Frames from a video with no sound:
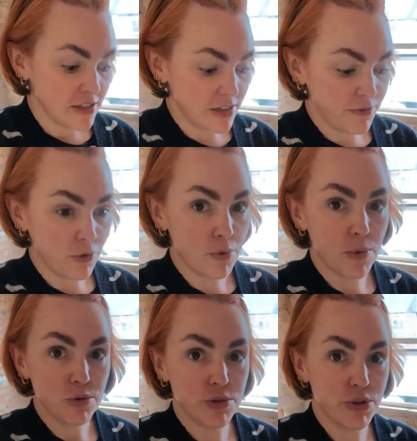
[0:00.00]
So these
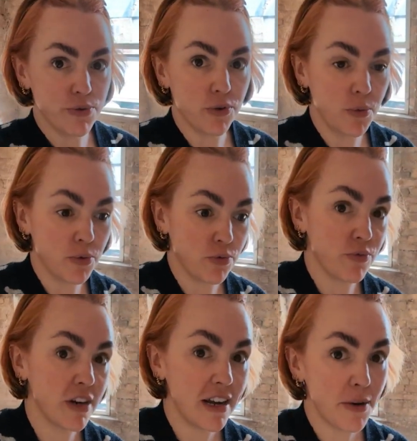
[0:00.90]
floorboards, the original
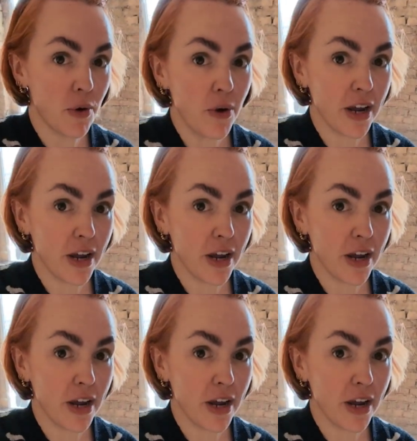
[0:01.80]
floorboards, are really